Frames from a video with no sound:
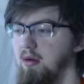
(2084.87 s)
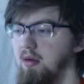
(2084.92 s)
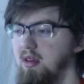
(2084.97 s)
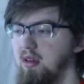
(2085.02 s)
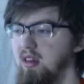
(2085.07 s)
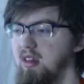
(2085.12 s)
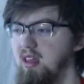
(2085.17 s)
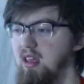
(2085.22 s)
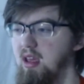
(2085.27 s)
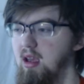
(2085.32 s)

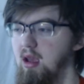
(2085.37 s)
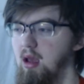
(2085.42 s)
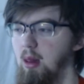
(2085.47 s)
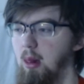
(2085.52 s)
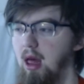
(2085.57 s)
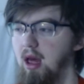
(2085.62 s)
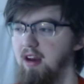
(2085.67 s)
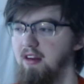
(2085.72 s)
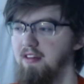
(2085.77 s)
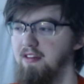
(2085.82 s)
seeing a
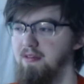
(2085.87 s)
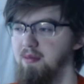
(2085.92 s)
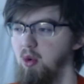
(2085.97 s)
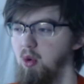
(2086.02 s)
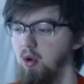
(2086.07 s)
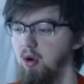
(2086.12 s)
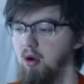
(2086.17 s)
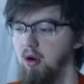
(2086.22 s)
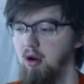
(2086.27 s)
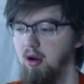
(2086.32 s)
lot of
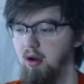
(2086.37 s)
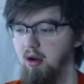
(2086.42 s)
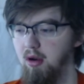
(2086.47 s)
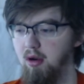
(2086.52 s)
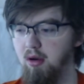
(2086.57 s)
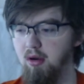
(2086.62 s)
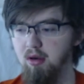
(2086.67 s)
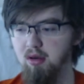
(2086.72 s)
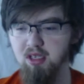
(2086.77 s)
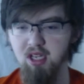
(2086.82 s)
more
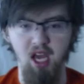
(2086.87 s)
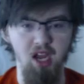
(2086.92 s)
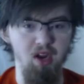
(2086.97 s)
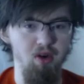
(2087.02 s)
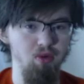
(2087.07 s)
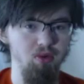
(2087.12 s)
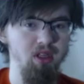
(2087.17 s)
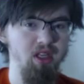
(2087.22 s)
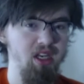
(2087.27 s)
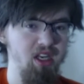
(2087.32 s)

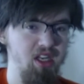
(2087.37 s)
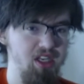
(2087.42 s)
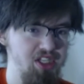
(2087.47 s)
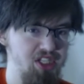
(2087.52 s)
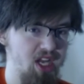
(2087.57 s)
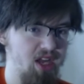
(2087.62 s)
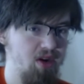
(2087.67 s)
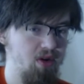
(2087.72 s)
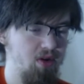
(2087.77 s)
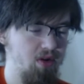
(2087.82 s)
tech related
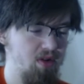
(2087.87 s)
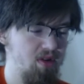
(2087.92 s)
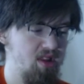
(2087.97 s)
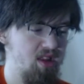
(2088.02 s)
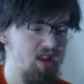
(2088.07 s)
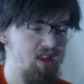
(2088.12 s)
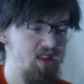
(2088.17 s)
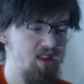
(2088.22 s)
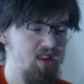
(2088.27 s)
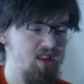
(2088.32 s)
channels
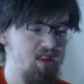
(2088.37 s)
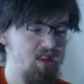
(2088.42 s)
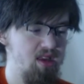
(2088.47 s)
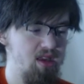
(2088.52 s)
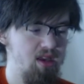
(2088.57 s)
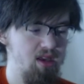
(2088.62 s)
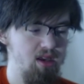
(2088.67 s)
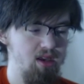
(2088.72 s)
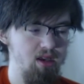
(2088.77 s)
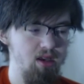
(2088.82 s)
and
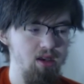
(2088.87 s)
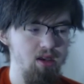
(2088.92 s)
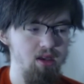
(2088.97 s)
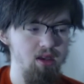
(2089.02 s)
seeing